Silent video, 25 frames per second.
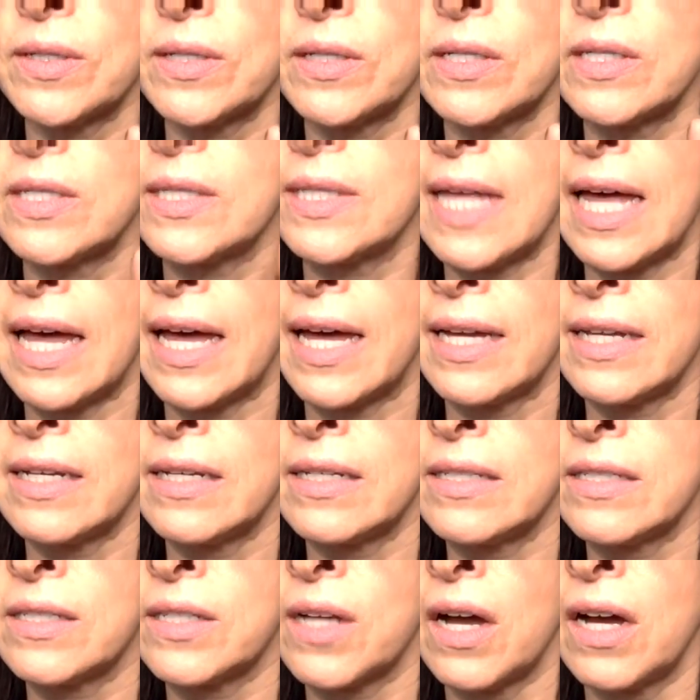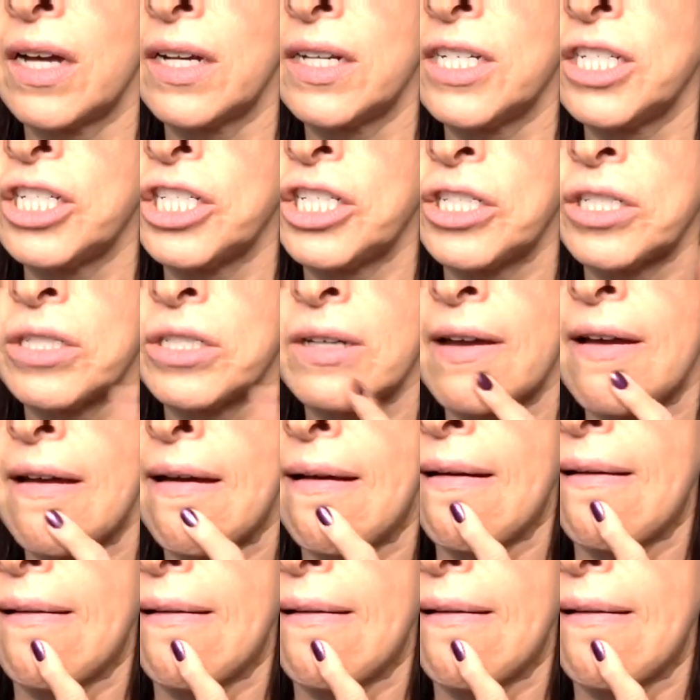Is that Scottish?